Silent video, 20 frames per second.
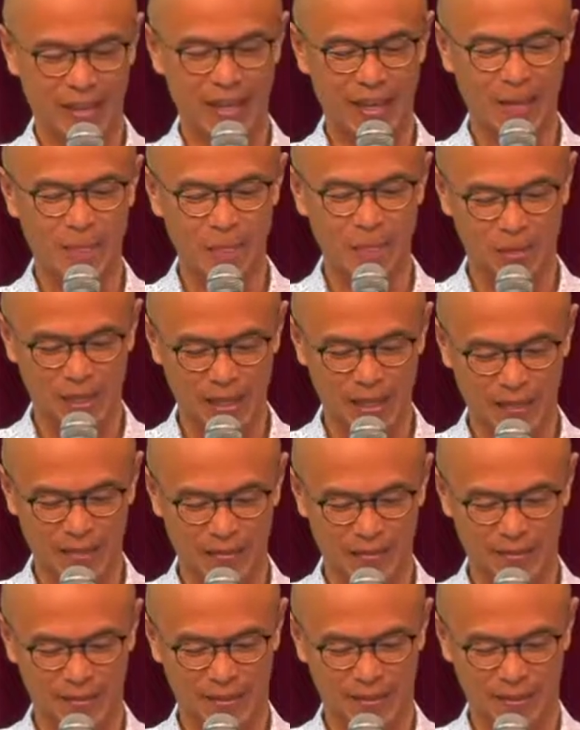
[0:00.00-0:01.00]
and
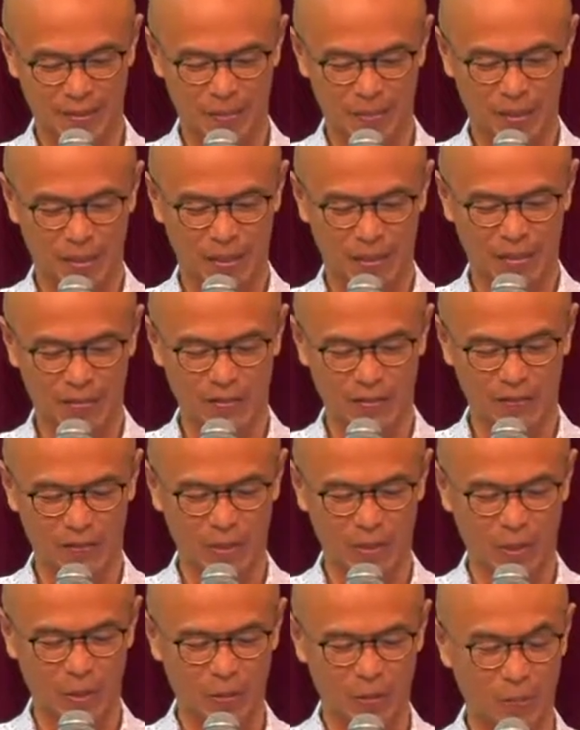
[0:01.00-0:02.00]
blessed because of
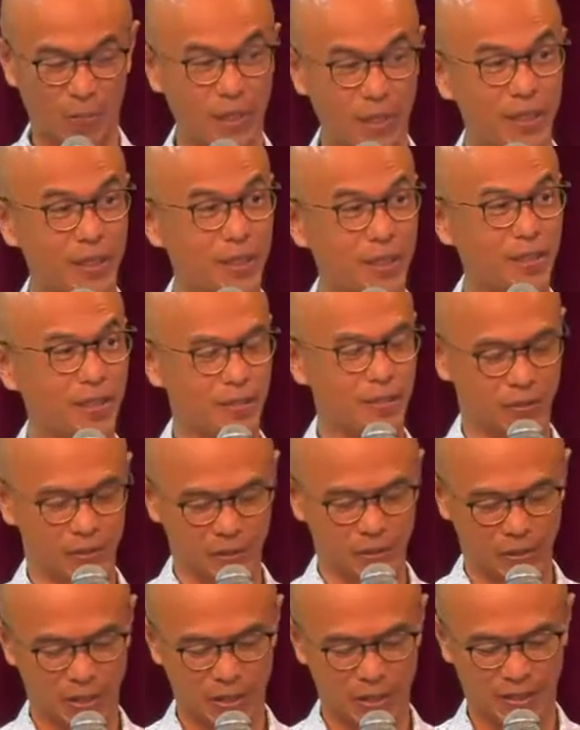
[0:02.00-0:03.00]
the obedience
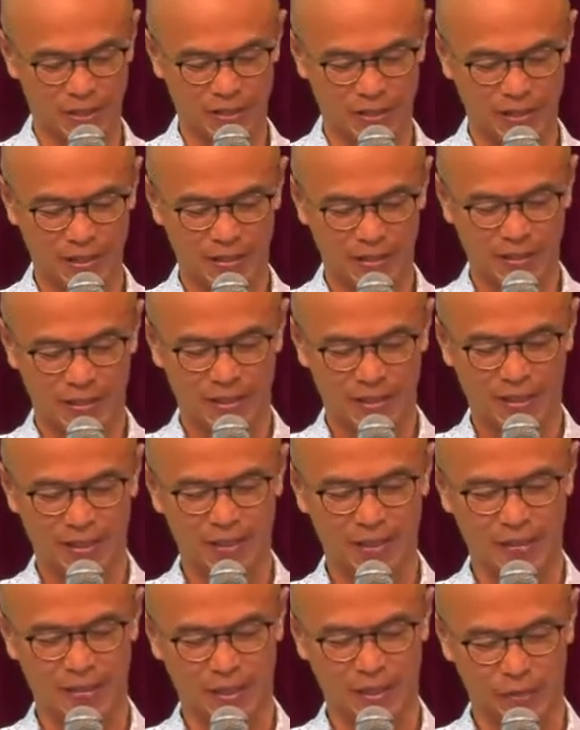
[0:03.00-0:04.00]
to God
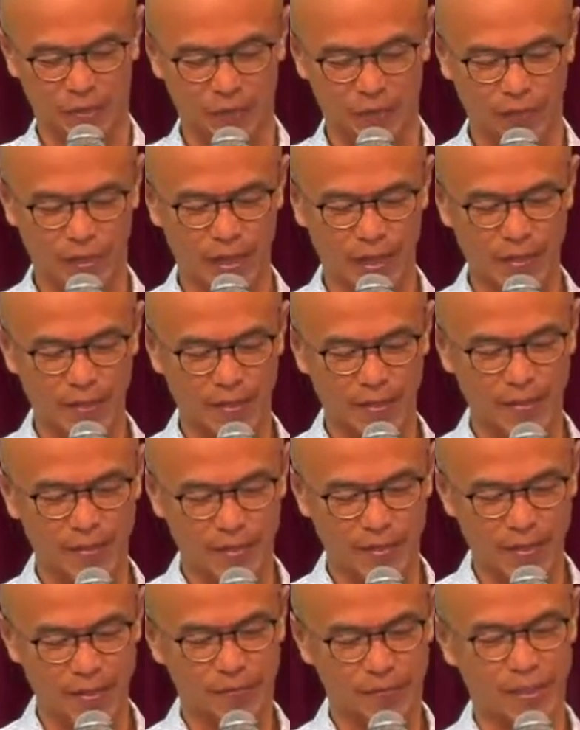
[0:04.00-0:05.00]
and the sacrifices
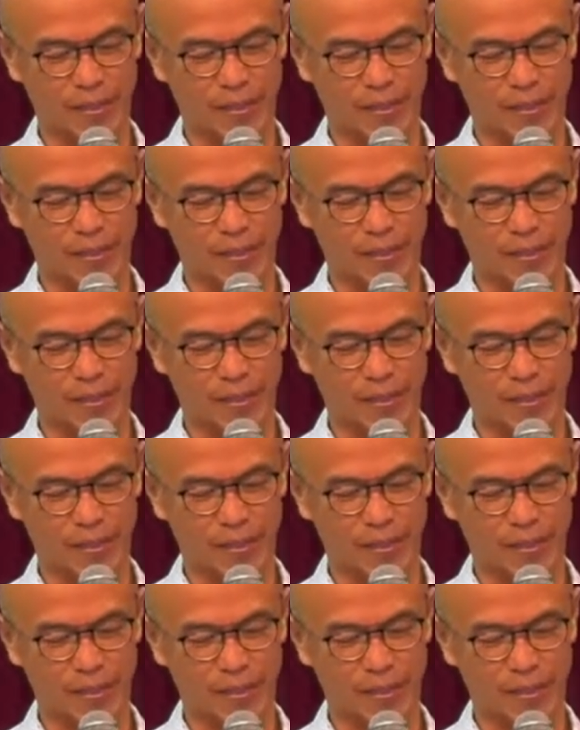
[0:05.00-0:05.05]
these